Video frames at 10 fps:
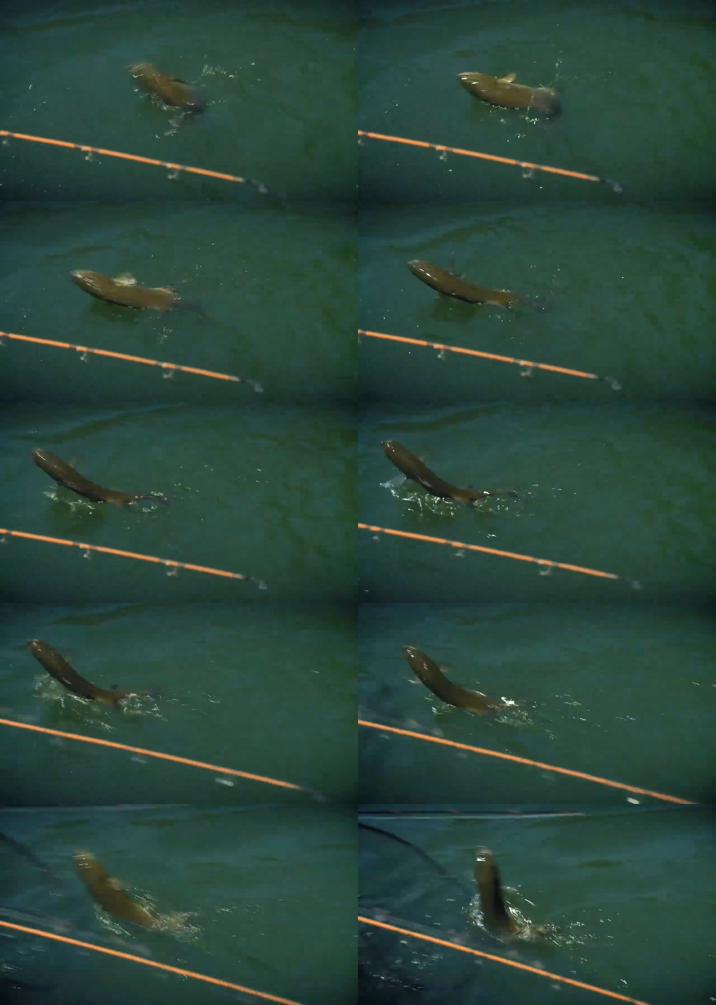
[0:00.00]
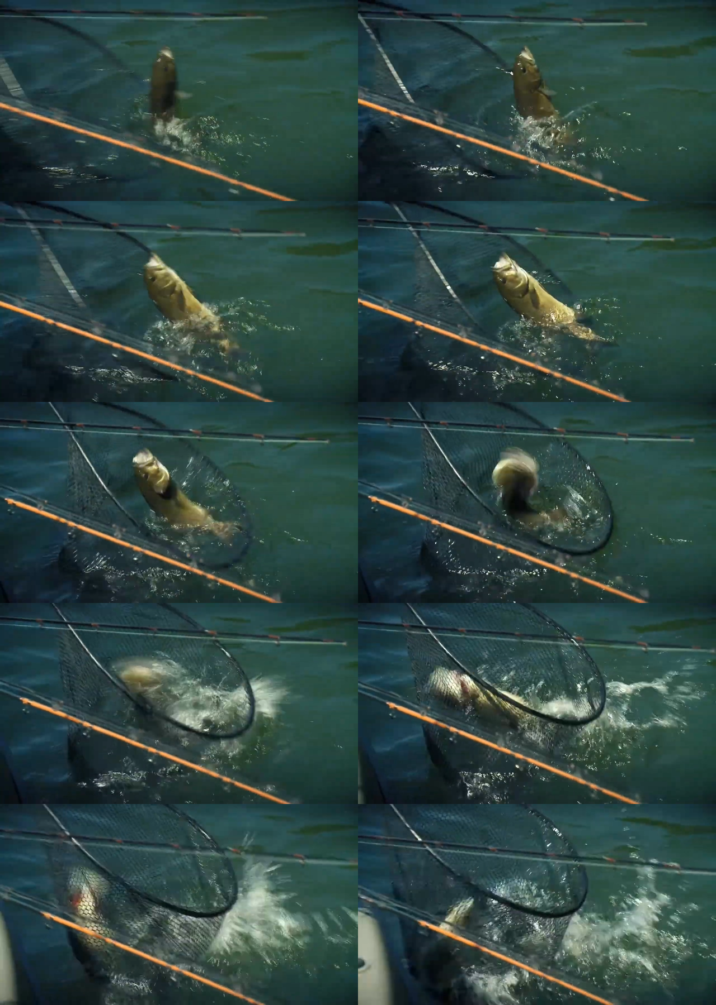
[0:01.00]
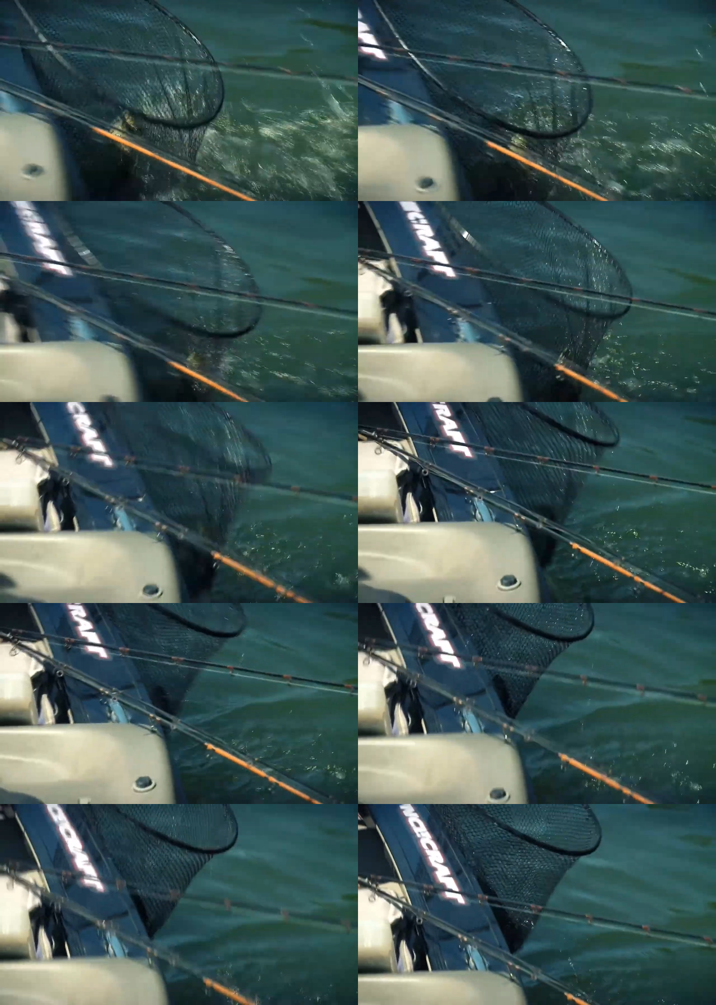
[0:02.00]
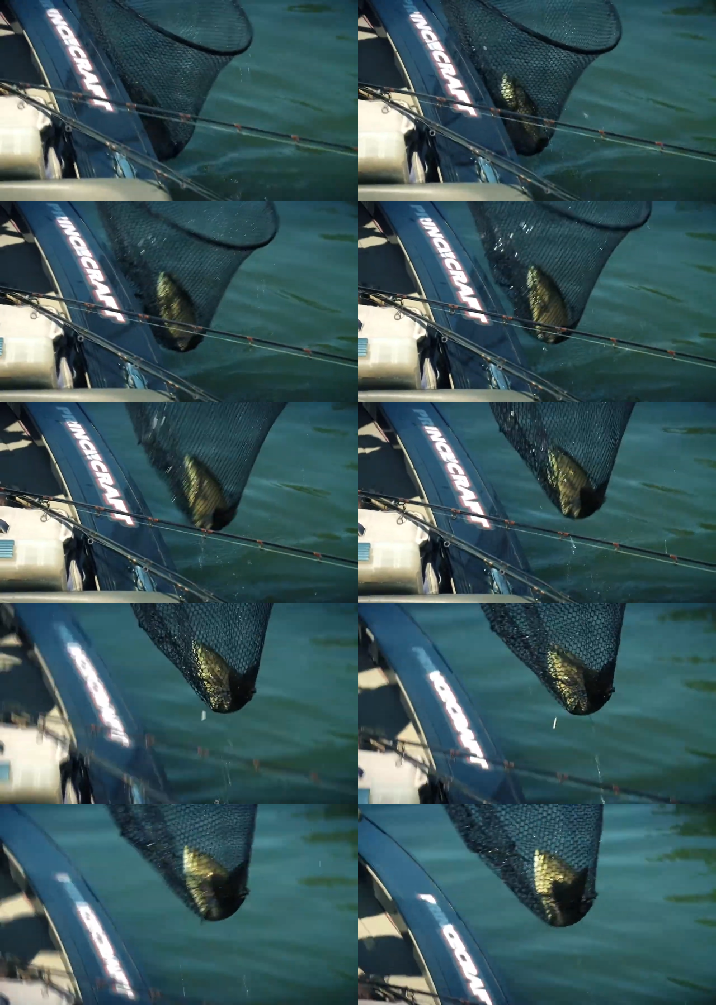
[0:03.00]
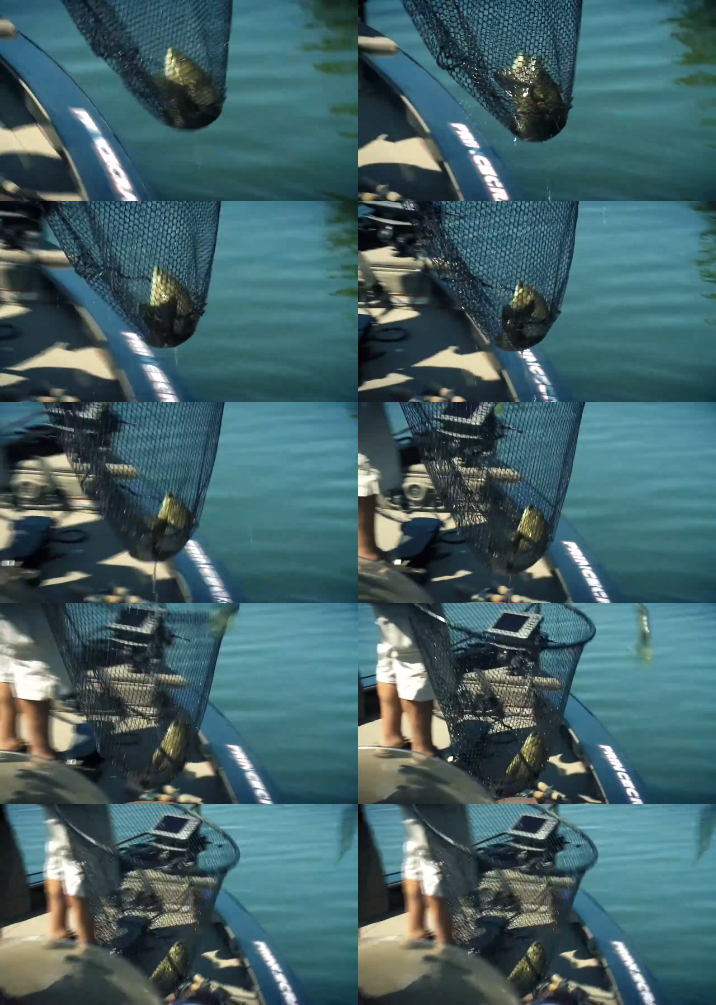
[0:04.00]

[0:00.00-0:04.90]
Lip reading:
(no speaker visible)